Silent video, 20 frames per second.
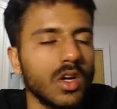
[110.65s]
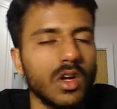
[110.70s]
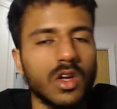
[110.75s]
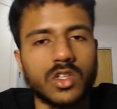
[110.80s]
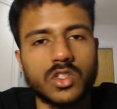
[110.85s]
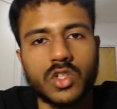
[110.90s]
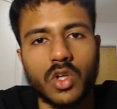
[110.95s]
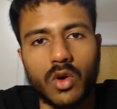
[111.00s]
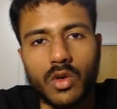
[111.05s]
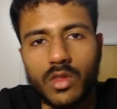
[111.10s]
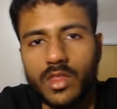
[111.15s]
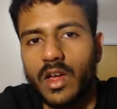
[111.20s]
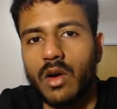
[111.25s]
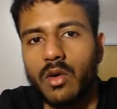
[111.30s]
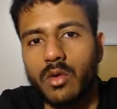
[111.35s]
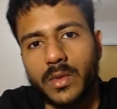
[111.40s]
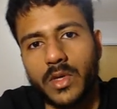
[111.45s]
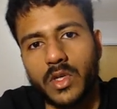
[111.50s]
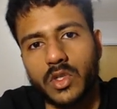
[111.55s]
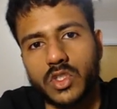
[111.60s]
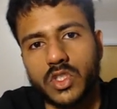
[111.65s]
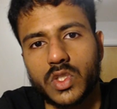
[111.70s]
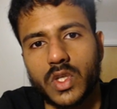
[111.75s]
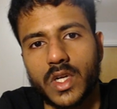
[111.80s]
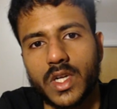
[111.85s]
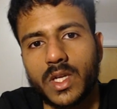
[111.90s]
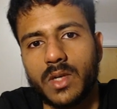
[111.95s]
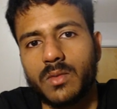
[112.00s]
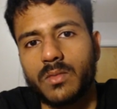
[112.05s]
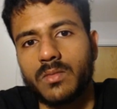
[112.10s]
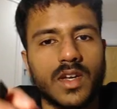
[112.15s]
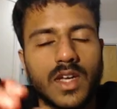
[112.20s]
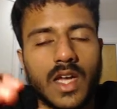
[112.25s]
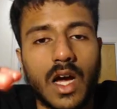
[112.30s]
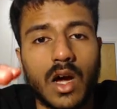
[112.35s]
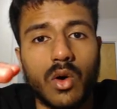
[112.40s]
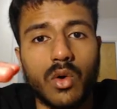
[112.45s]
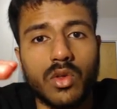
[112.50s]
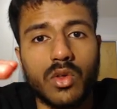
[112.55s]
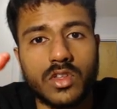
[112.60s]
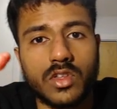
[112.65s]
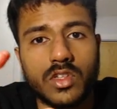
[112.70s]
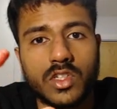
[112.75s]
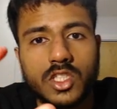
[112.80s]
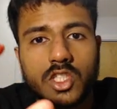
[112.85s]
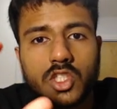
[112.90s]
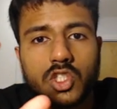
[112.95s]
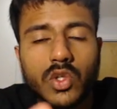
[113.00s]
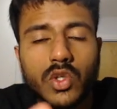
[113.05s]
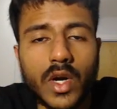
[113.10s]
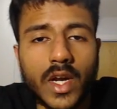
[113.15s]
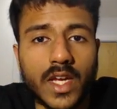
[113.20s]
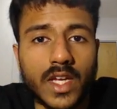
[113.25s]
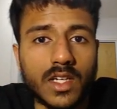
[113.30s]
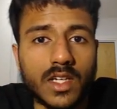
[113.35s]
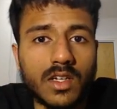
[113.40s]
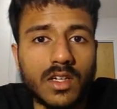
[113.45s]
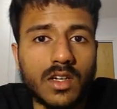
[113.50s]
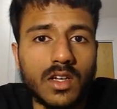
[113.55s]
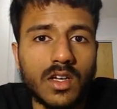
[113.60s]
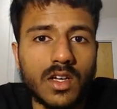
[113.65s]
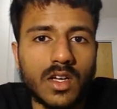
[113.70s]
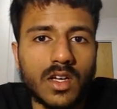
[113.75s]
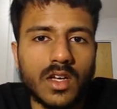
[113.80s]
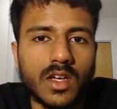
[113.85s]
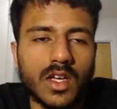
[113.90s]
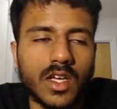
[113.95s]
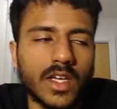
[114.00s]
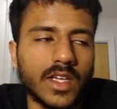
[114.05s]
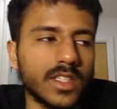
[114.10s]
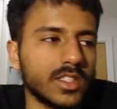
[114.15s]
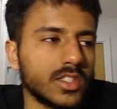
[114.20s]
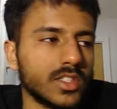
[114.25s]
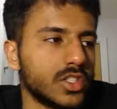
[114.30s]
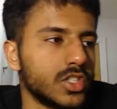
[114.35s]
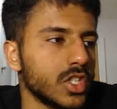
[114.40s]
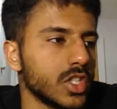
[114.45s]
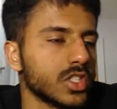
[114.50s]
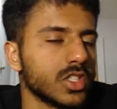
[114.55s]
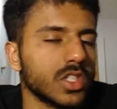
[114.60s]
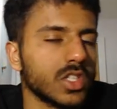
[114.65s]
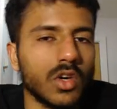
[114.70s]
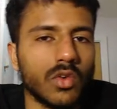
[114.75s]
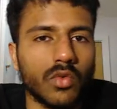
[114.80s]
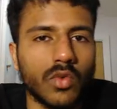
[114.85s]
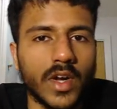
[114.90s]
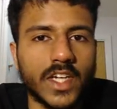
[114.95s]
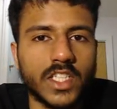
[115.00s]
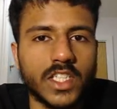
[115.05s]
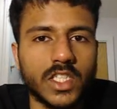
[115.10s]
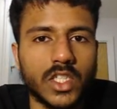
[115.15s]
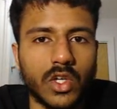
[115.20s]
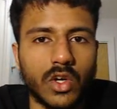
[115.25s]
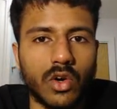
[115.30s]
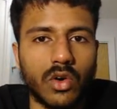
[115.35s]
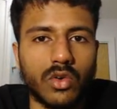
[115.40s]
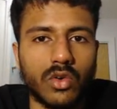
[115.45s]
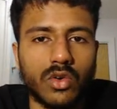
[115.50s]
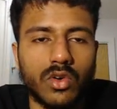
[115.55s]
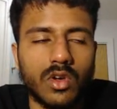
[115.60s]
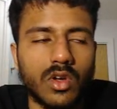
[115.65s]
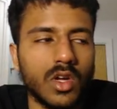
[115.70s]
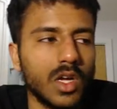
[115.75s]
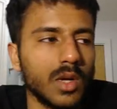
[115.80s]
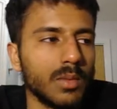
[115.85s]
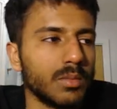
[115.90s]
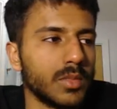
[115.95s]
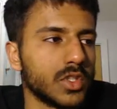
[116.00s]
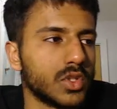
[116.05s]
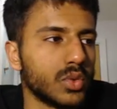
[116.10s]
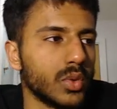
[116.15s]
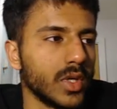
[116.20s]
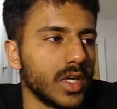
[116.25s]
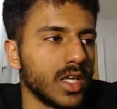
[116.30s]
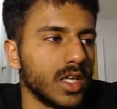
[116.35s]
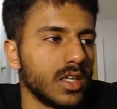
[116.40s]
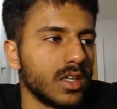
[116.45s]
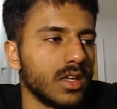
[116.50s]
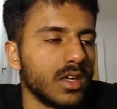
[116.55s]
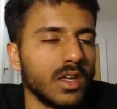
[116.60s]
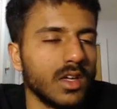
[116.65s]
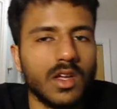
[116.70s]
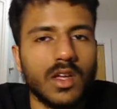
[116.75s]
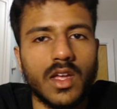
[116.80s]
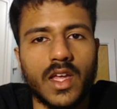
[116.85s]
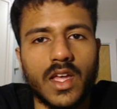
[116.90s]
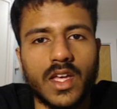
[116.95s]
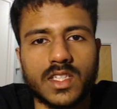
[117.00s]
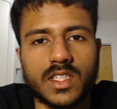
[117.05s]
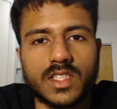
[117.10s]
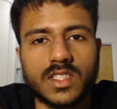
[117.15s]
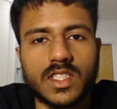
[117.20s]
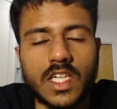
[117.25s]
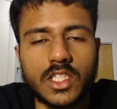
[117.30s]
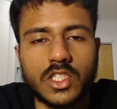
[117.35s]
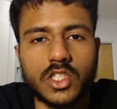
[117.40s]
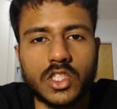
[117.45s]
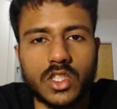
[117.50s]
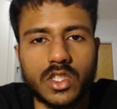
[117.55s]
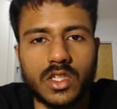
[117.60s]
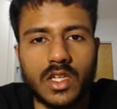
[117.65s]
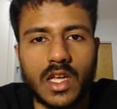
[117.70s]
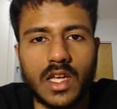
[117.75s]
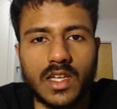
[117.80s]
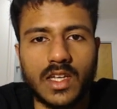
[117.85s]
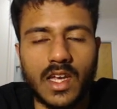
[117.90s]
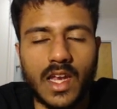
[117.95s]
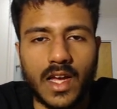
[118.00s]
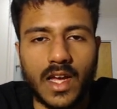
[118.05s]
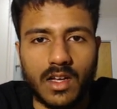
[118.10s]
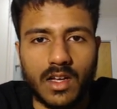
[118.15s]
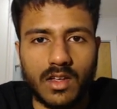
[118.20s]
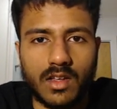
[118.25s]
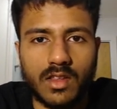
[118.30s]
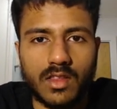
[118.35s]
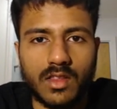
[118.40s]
So that would be your strain. Now, the strain is just a ratio between extension and length.